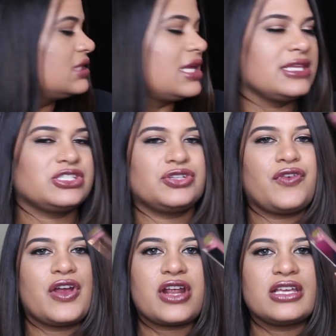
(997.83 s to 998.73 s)
And this
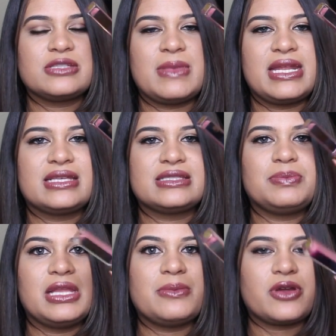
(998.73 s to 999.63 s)
Gerard Cosmetics
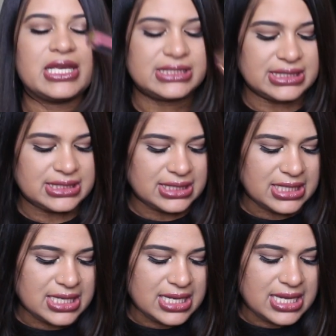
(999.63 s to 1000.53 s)
Plum Crazy.
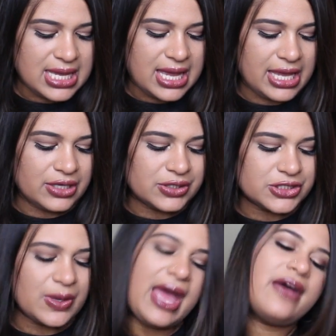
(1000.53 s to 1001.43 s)
I
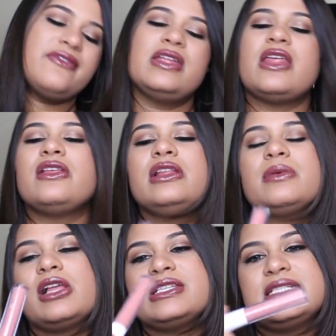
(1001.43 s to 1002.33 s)
also have another
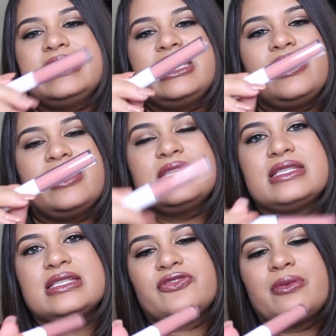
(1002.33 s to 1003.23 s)
lip gloss in here, and
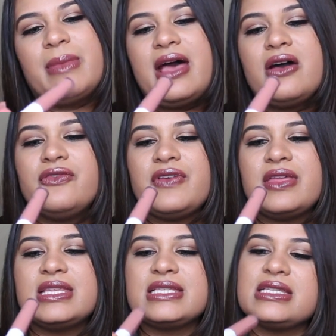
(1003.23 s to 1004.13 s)
this is from e.l.f.
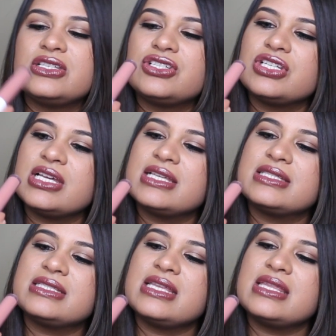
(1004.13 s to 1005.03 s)
and this is
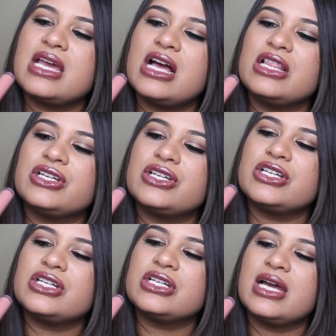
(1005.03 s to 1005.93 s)
just in the
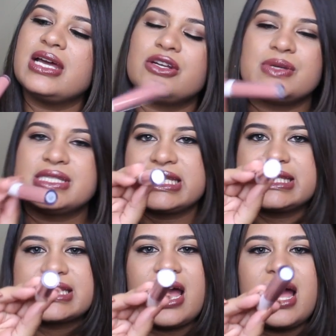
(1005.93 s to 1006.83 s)
color, I don't know, it says
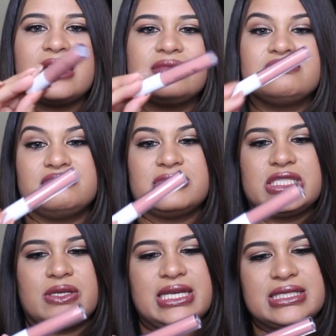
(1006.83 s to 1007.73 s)
Scott,
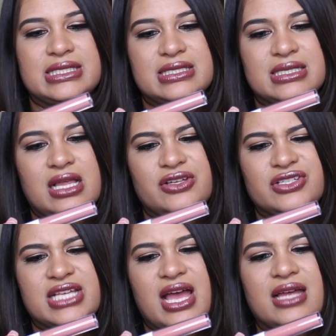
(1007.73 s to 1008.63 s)
so I guess it's the color
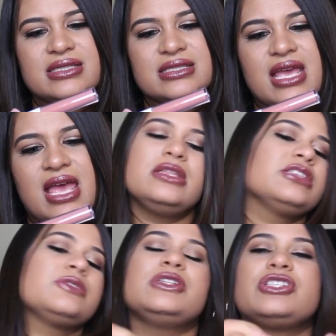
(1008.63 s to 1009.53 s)
Scott.
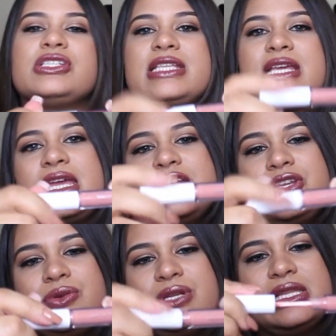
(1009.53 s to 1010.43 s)
This one is just like a
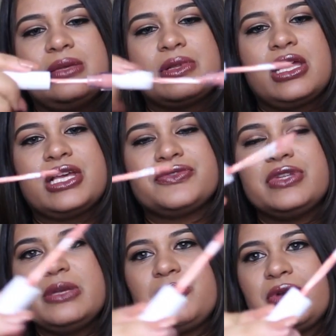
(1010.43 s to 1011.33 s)
nudie lip gloss,
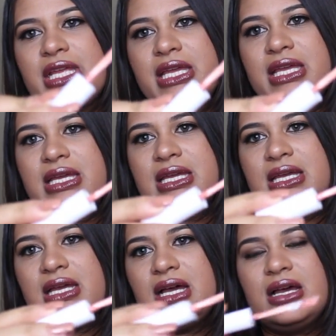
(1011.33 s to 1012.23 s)
really pretty,
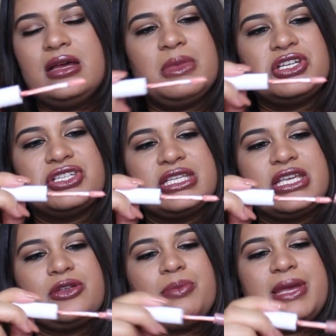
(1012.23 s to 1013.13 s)
and just
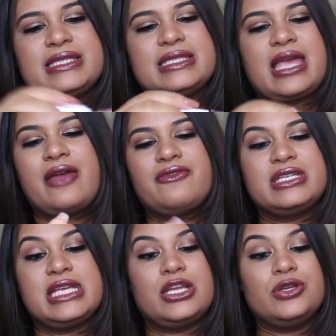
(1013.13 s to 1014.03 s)
like your basic
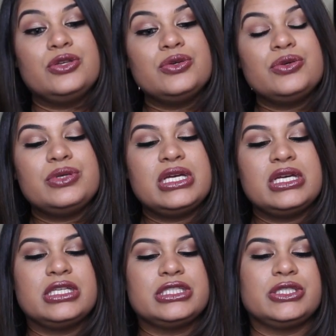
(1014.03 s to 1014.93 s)
everyday nude,
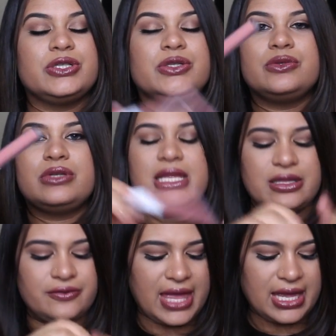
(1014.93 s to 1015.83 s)
so I
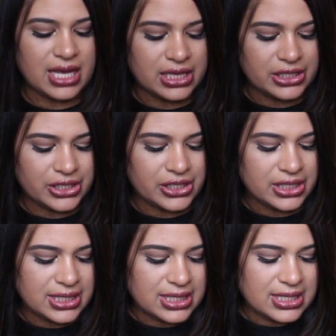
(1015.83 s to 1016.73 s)
love that color.
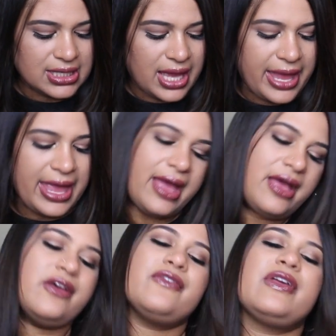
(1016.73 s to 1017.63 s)
I
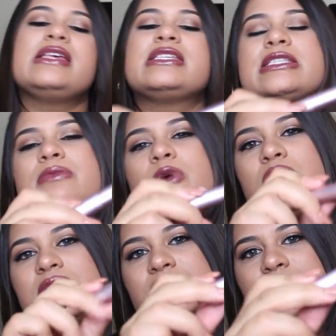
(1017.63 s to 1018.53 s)
have a
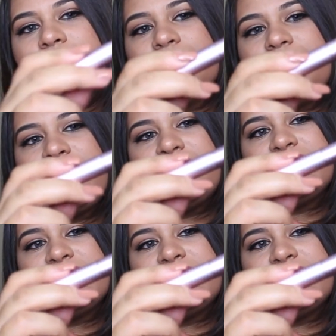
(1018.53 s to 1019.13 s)
small little Better